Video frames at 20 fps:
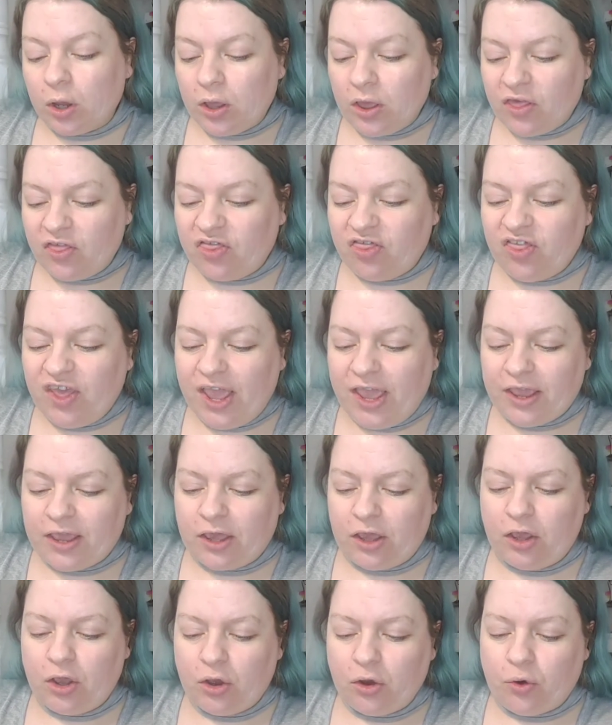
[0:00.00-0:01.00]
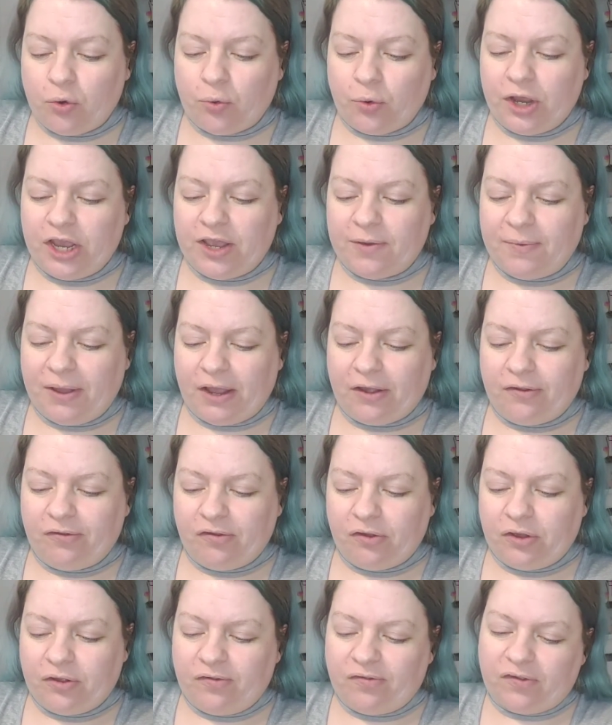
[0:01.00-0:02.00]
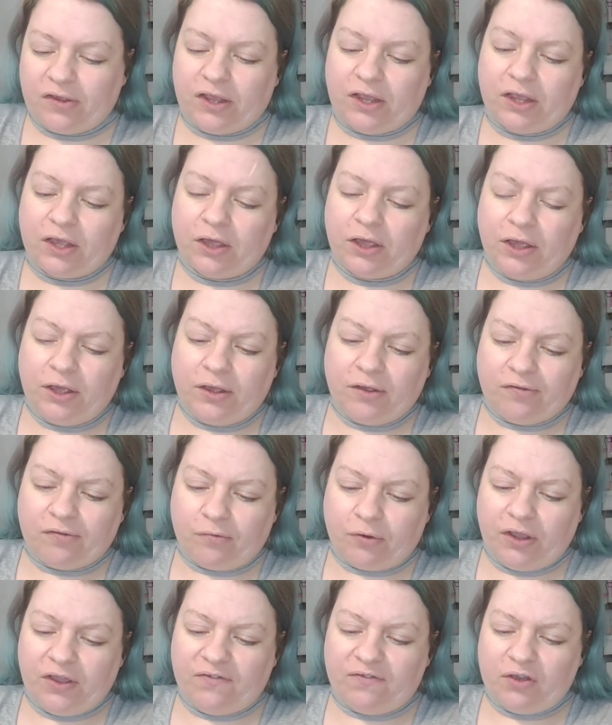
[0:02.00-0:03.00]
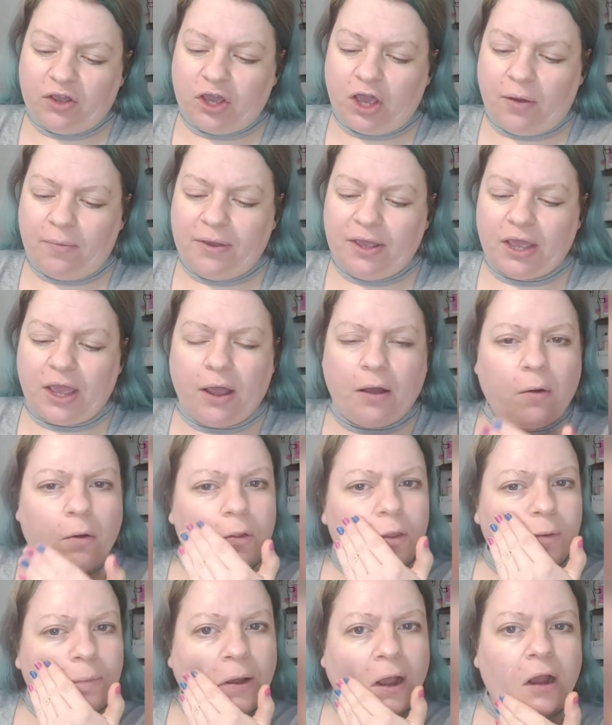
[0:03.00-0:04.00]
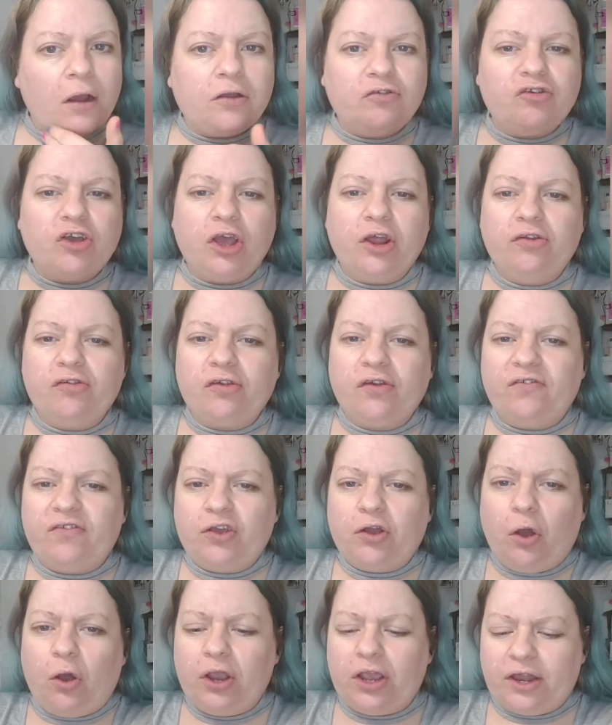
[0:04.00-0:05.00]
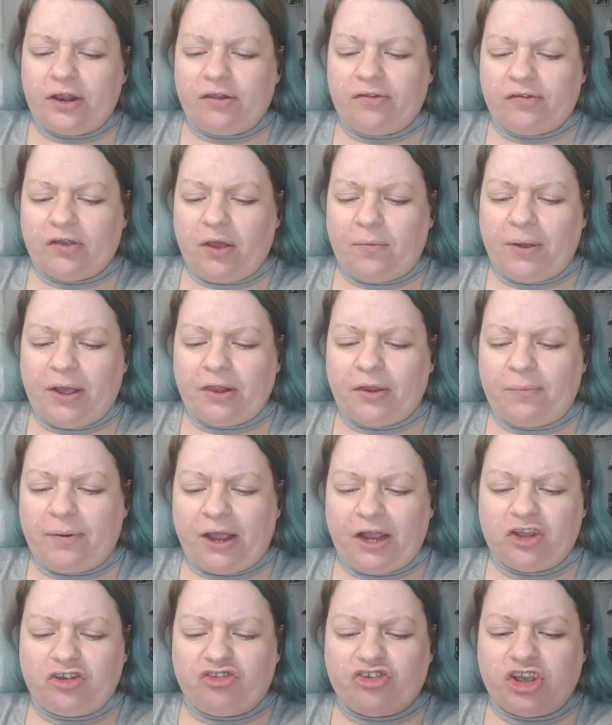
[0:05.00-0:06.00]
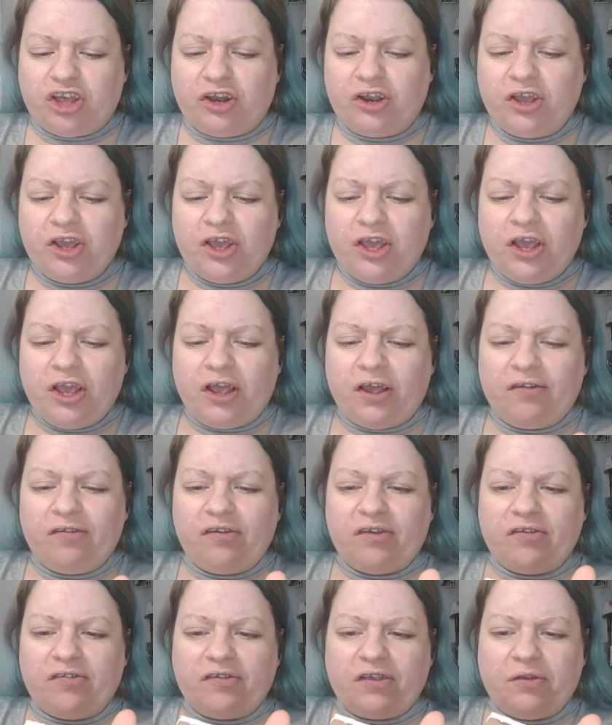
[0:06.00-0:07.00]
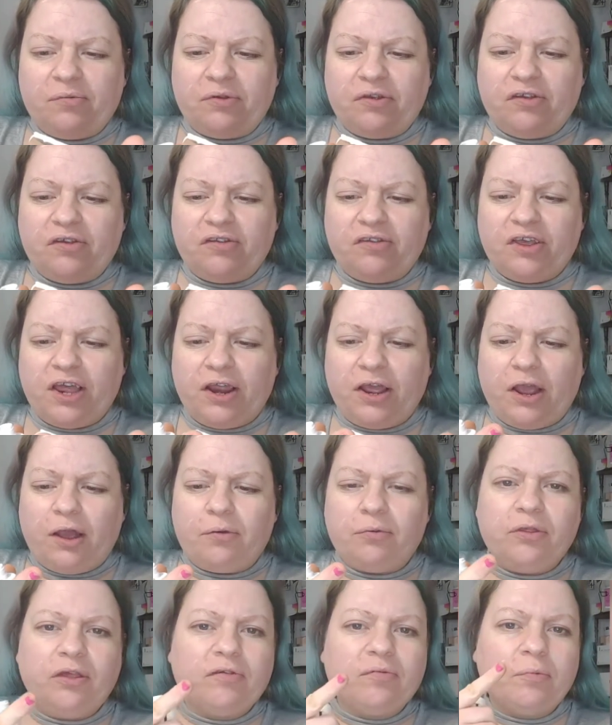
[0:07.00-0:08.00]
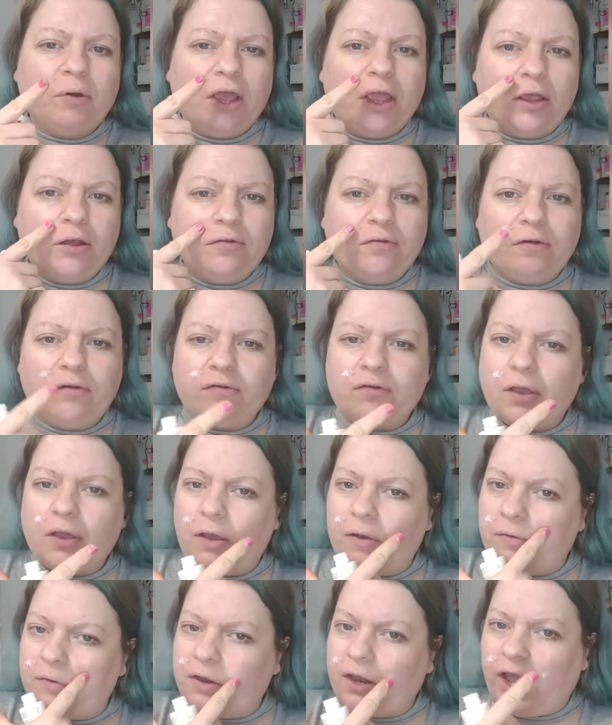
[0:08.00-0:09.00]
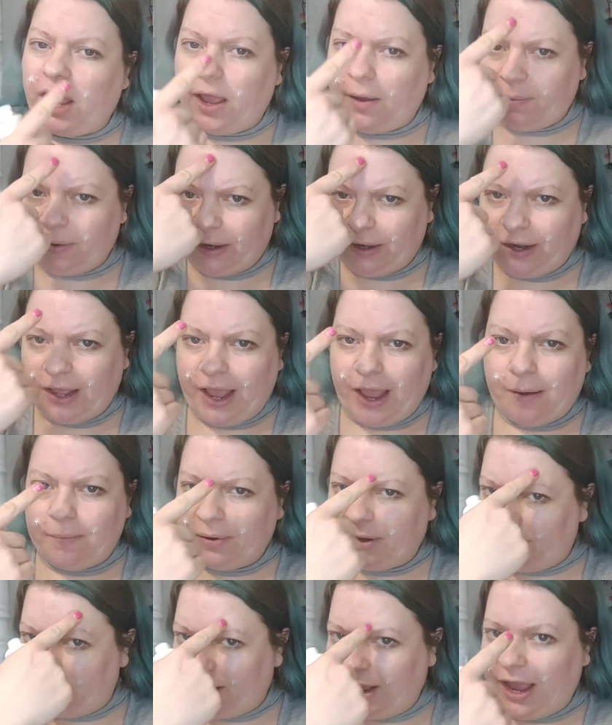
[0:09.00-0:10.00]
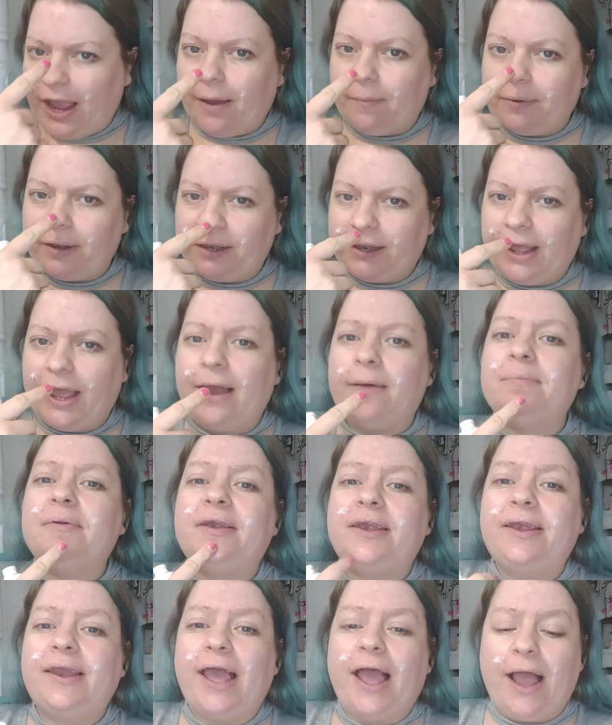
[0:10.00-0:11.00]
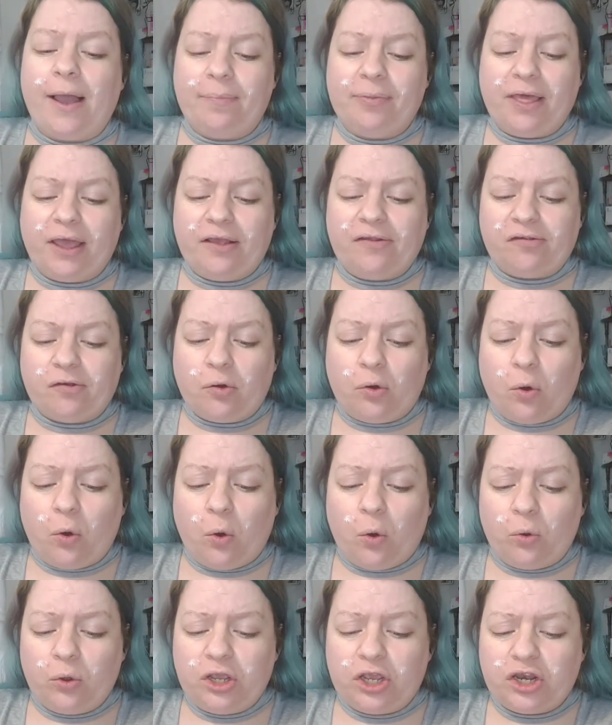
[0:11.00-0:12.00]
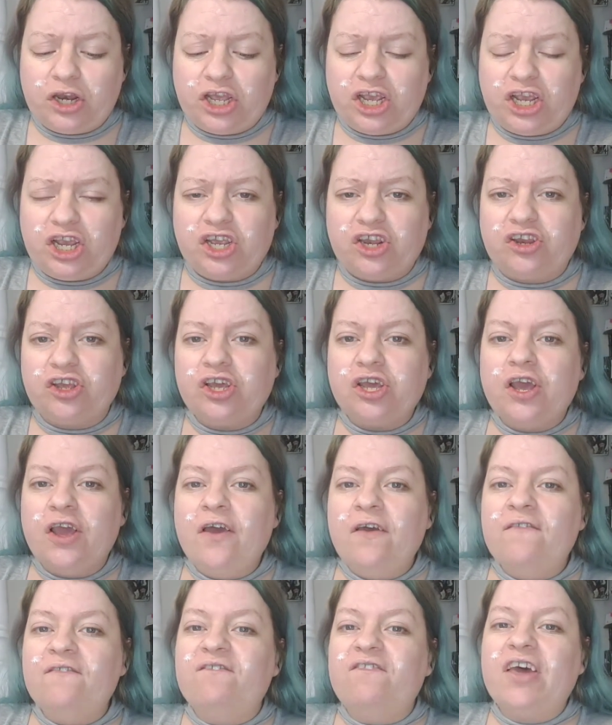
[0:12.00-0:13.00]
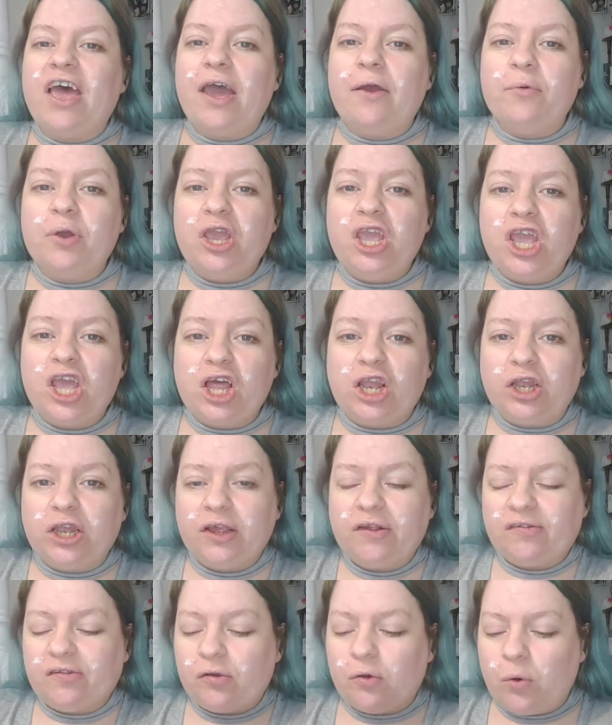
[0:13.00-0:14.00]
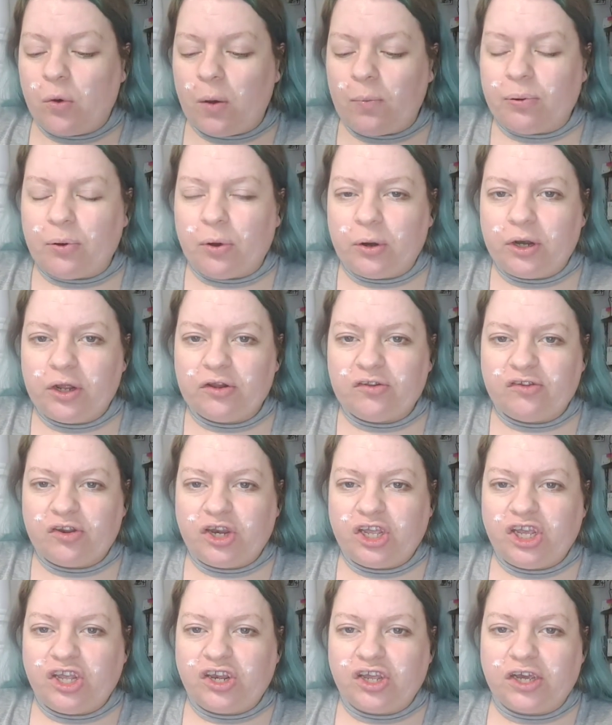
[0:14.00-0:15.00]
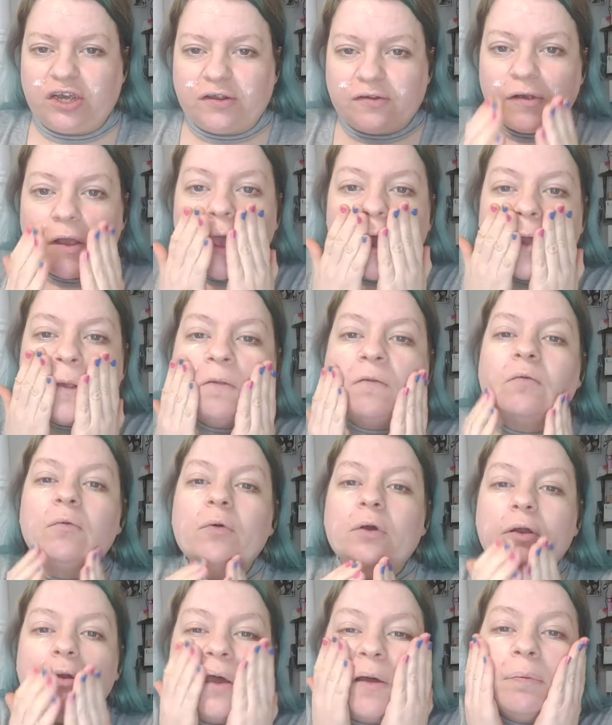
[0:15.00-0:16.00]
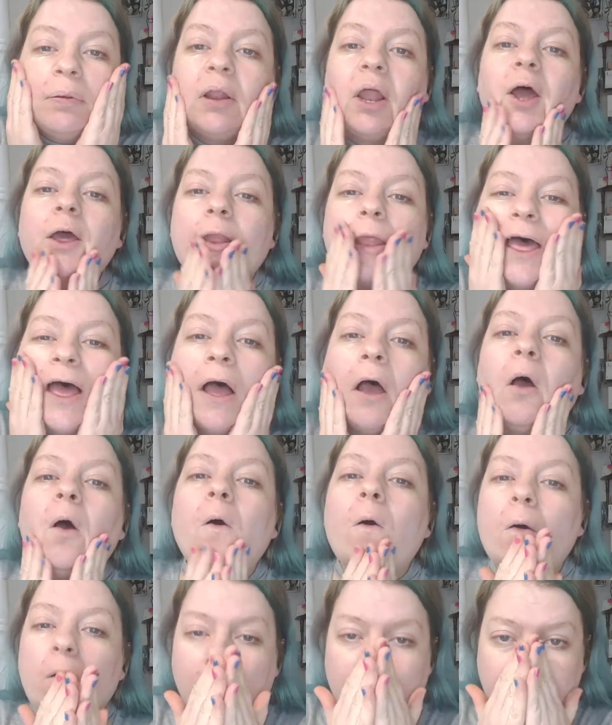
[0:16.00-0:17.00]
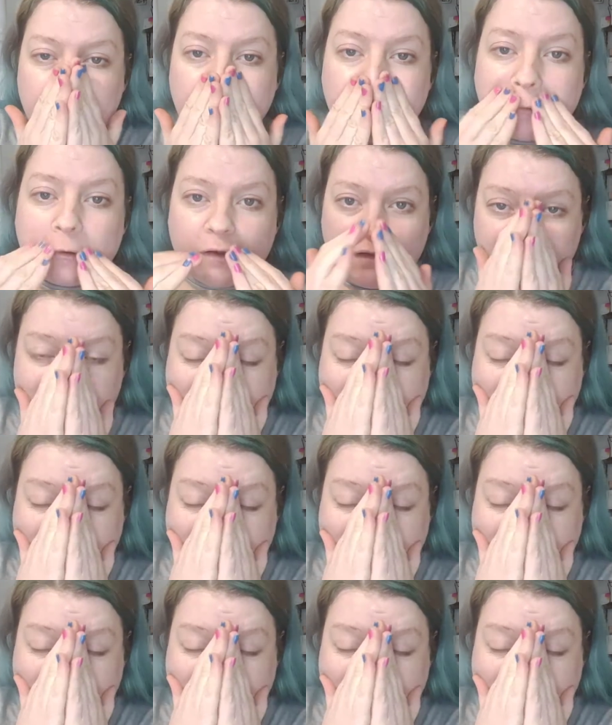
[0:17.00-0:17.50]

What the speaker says: thick cream, as you can see, it's not even coming out of the packaging. So, if you can't get it to come out of the packaging, as you can see, we can get it out this way and just go dab, dab, dab, dab, dab. That is all you need. Very little product needed. So, we're going to apply that onto the